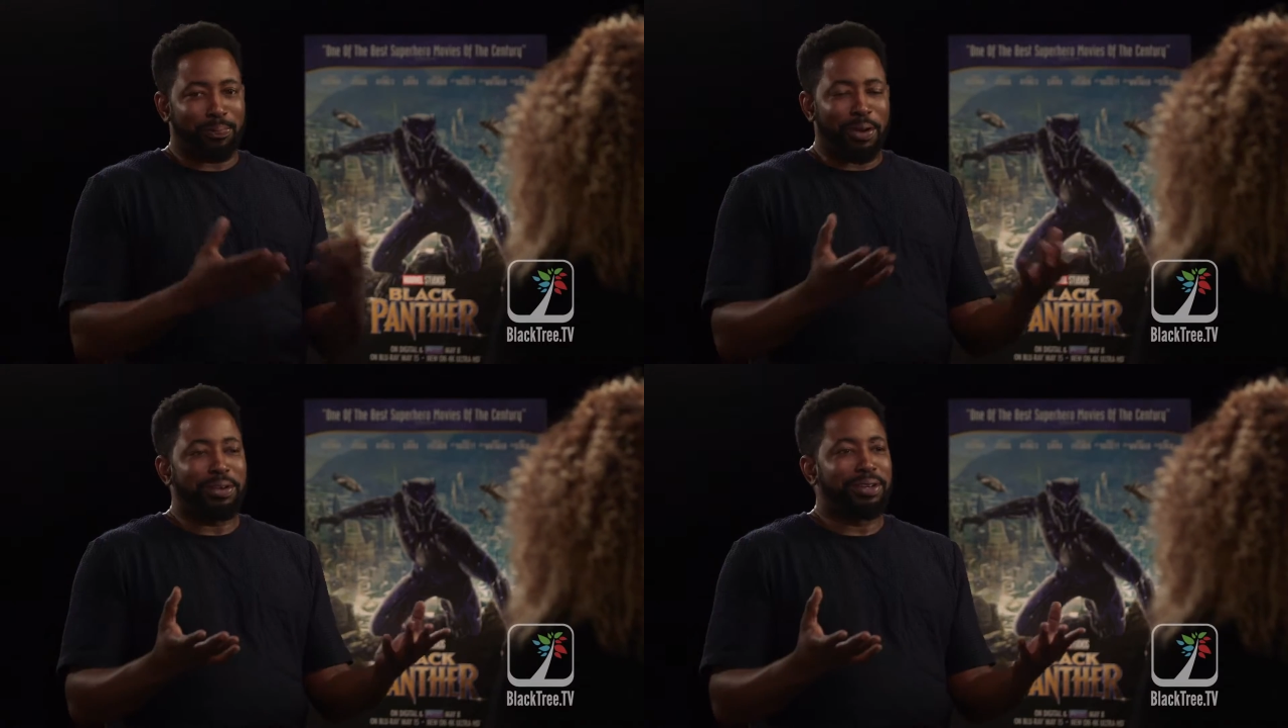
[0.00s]

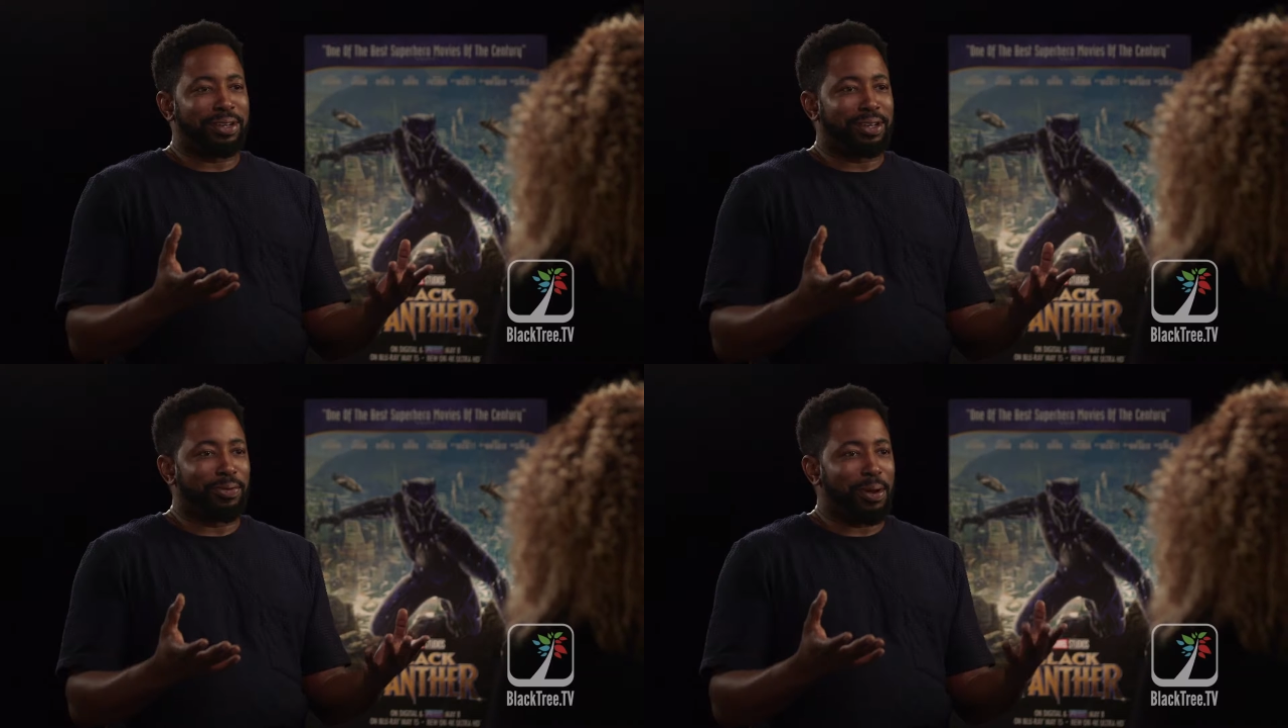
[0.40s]
person
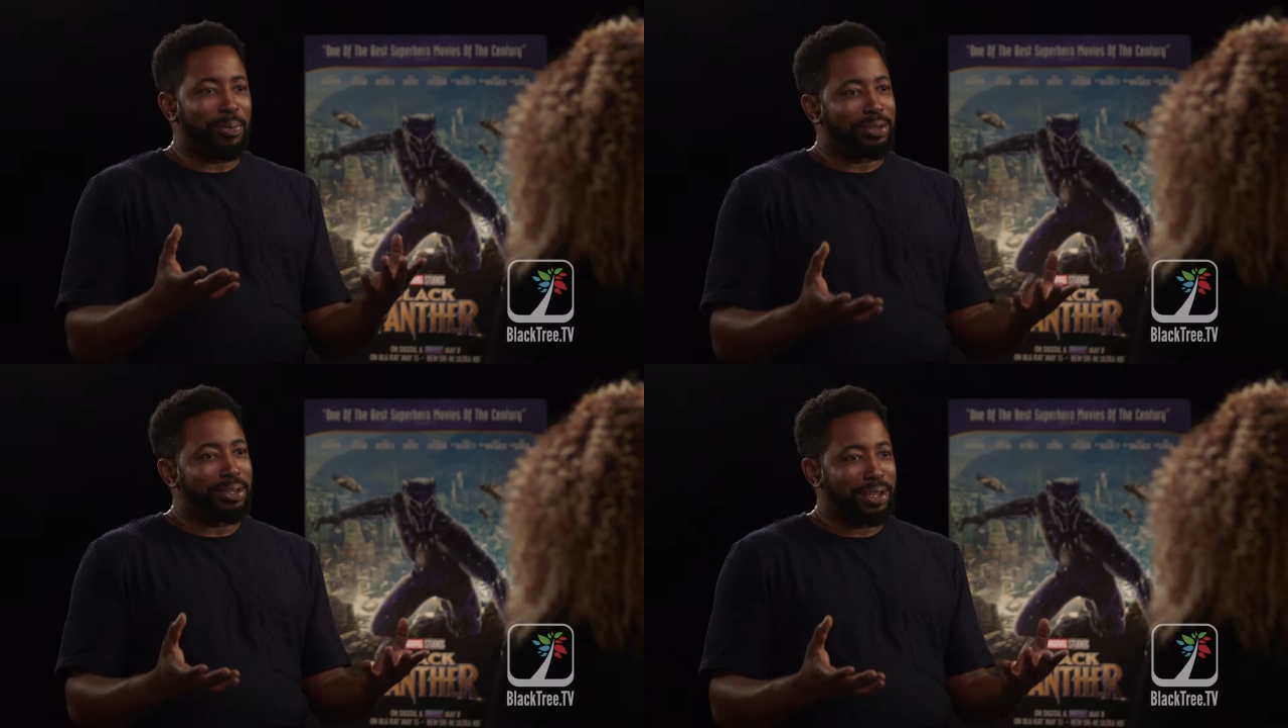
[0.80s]
to
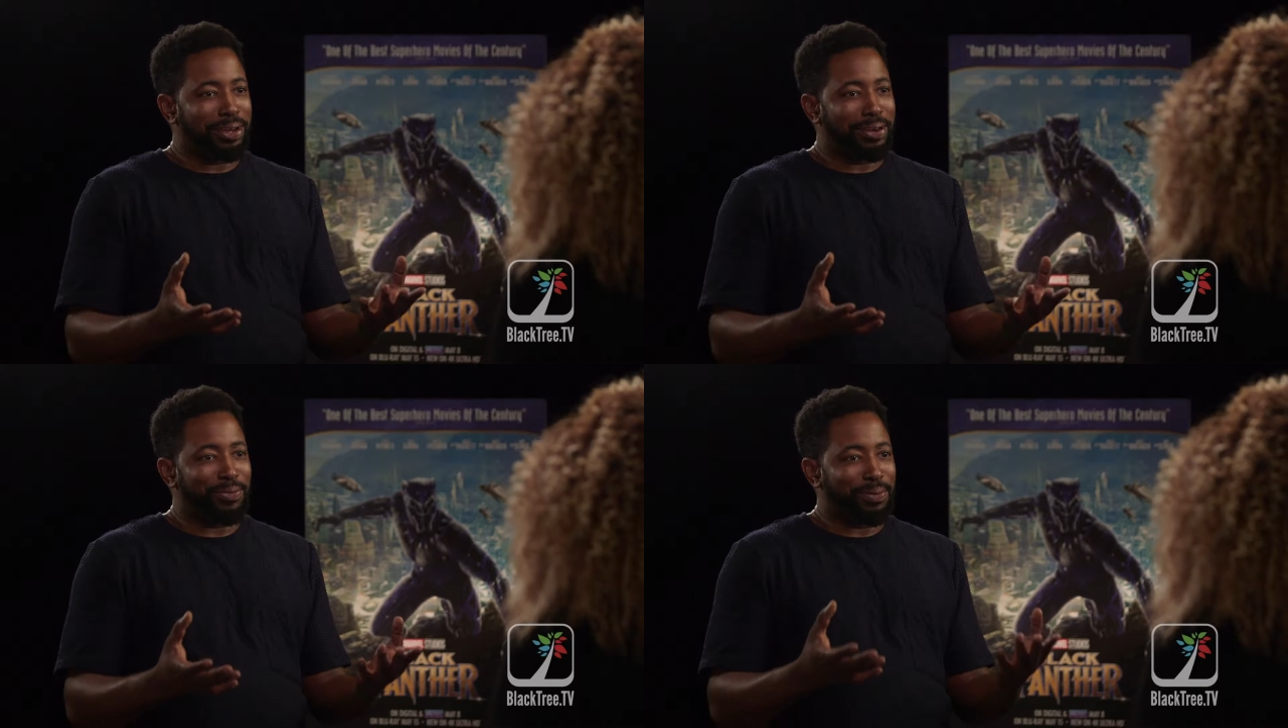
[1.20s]
represent,
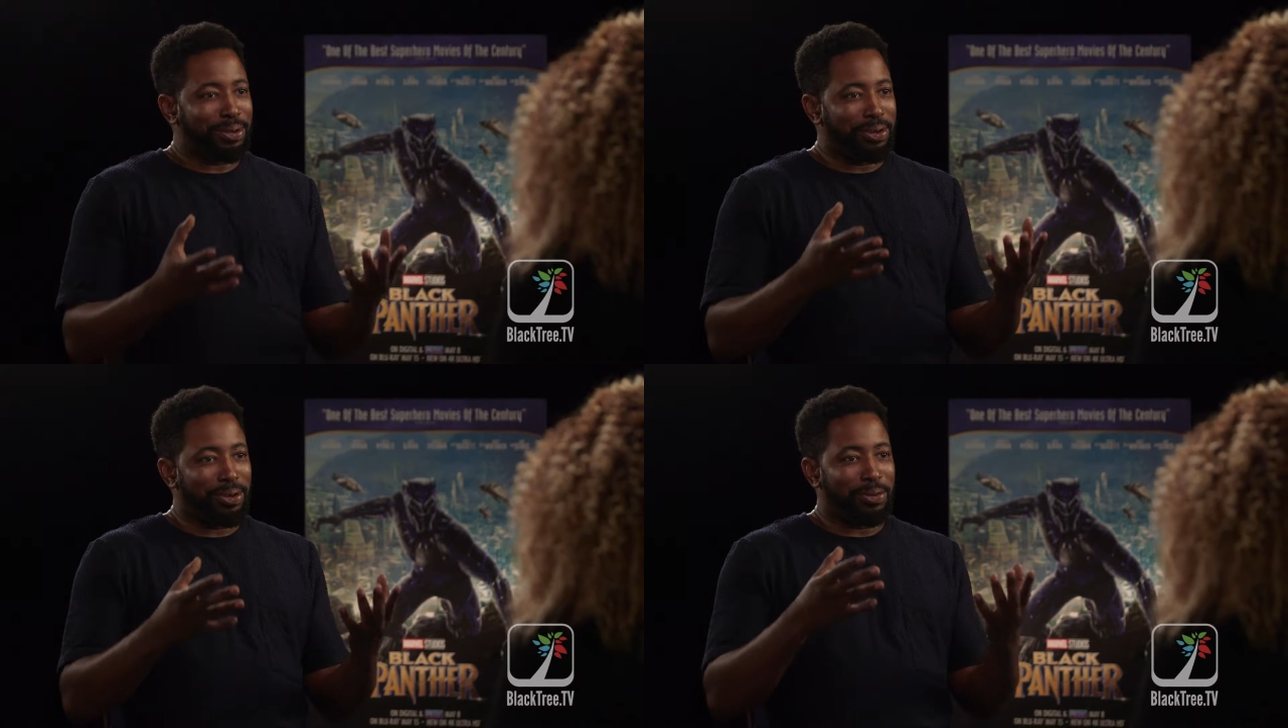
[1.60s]

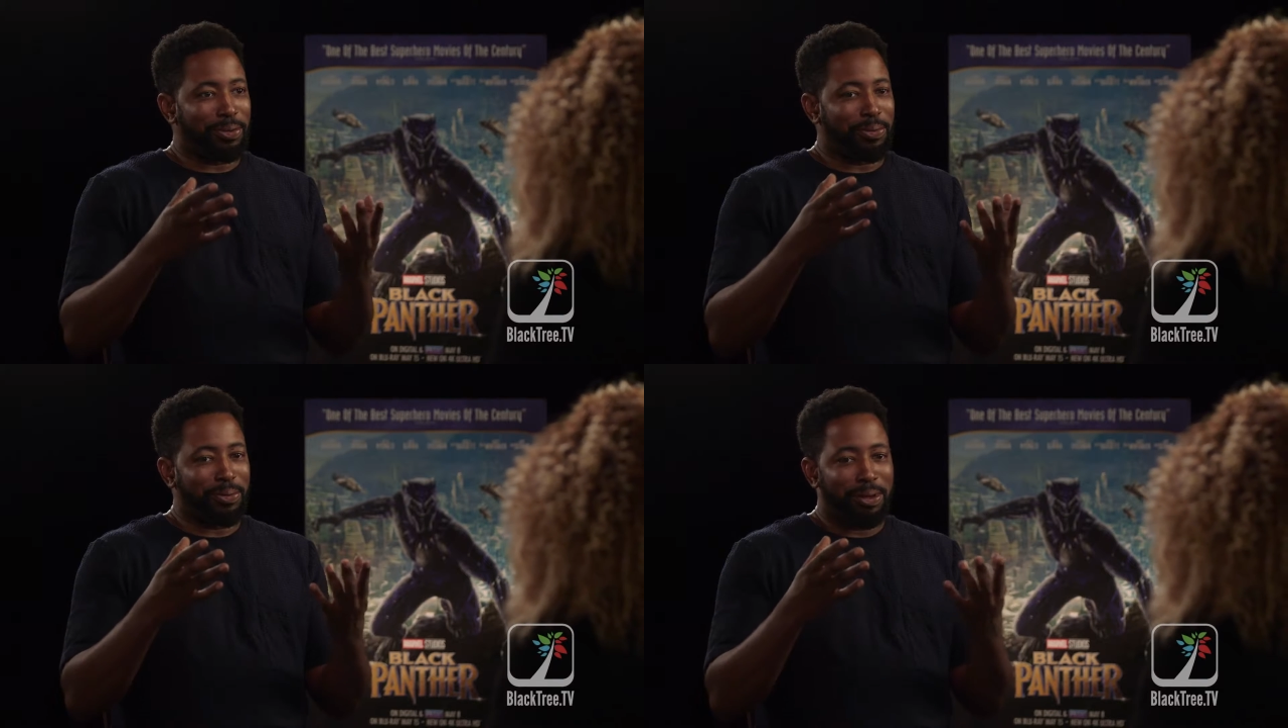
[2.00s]
you
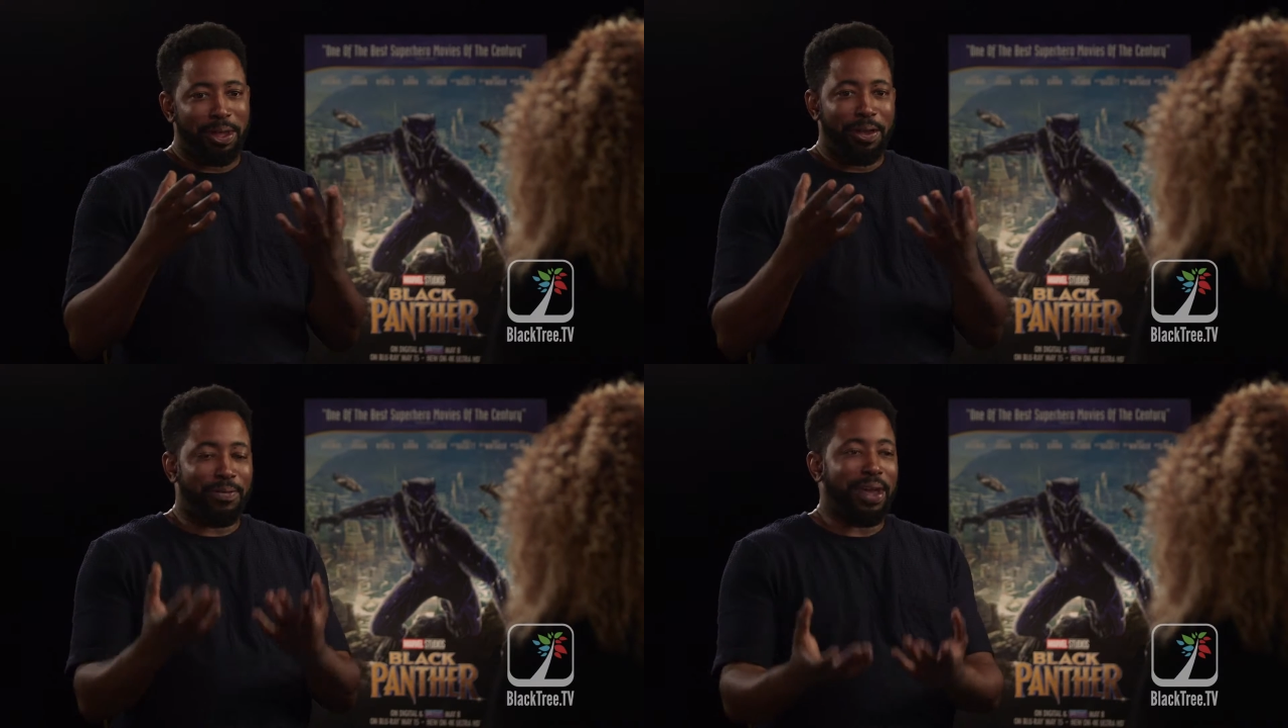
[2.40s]
know,
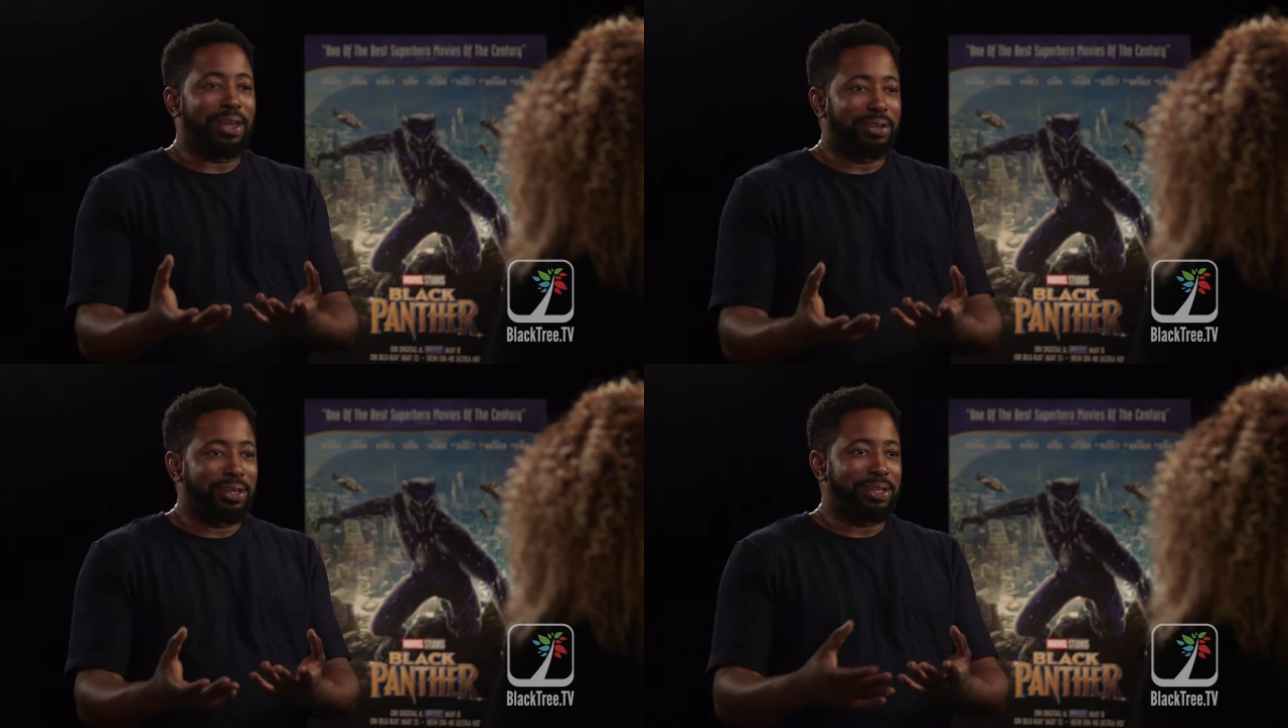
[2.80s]

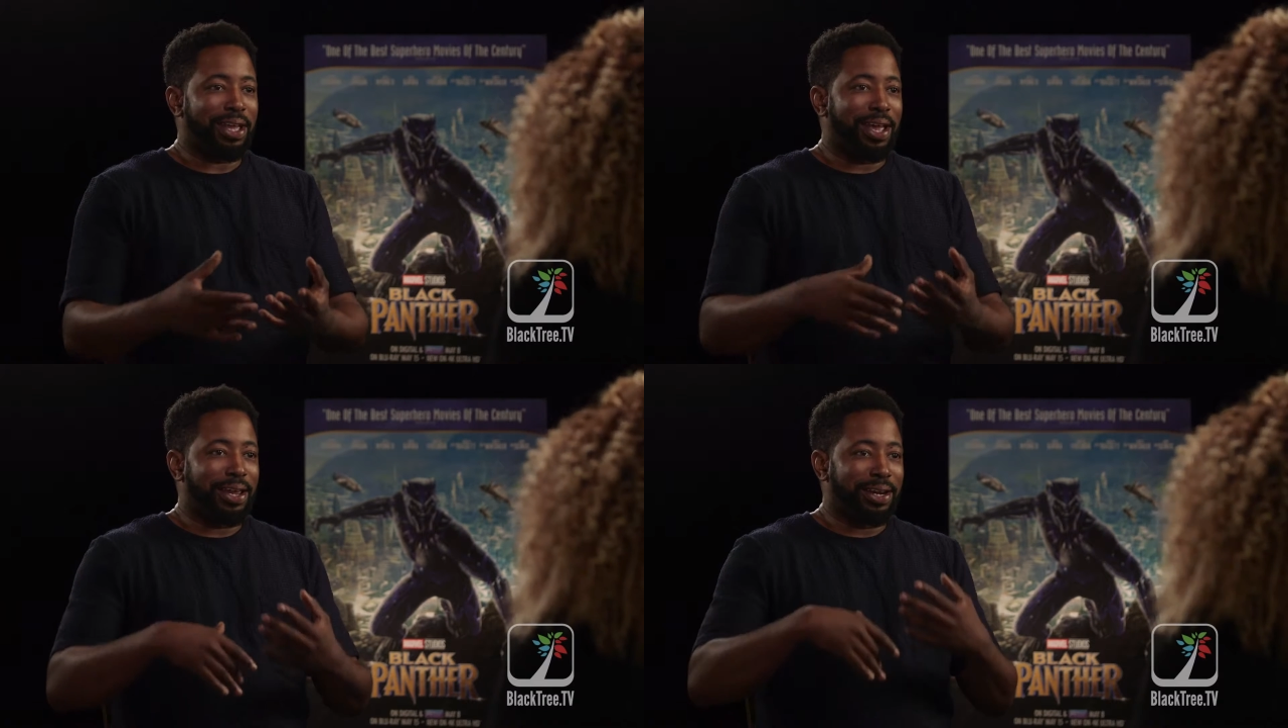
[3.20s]
fashion
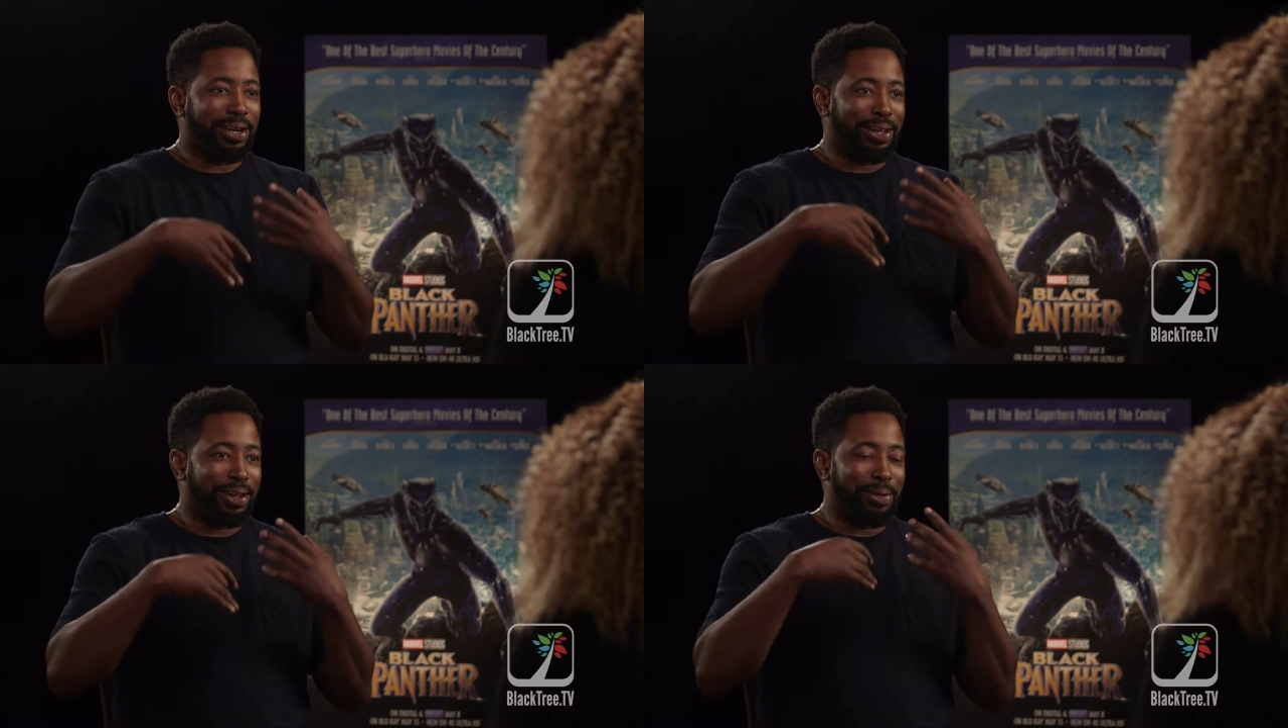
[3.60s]
design
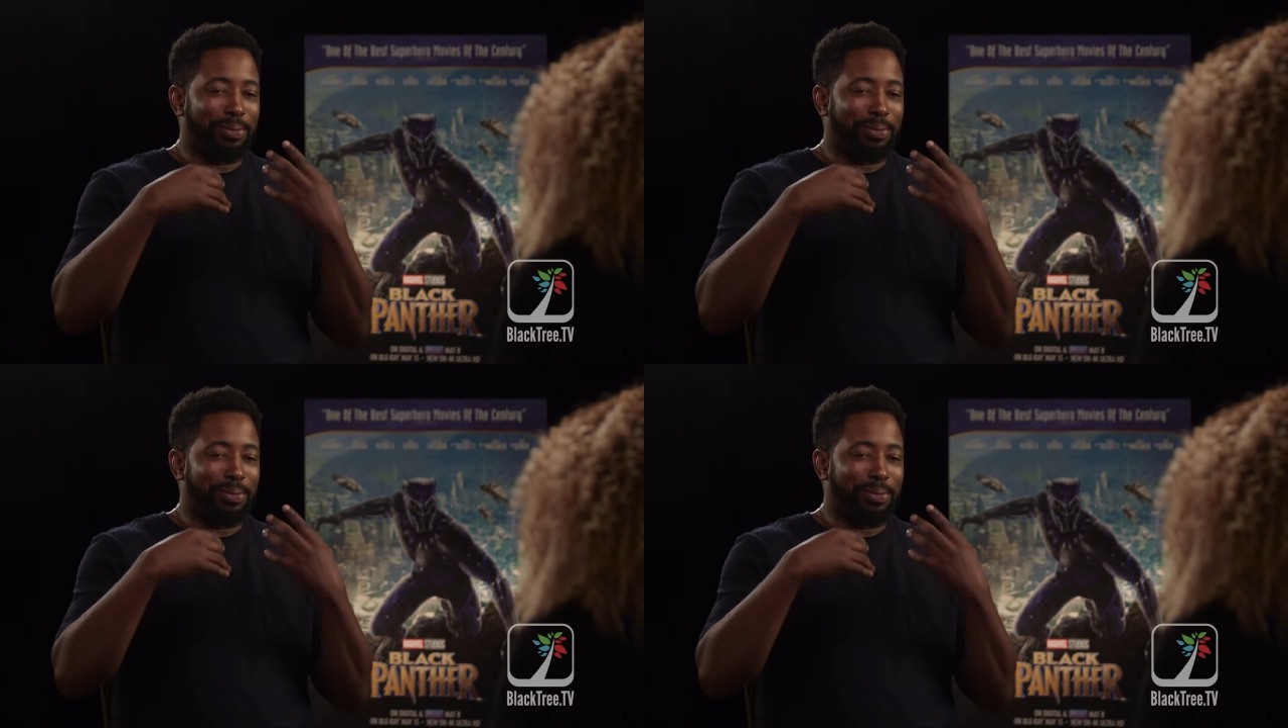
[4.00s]
and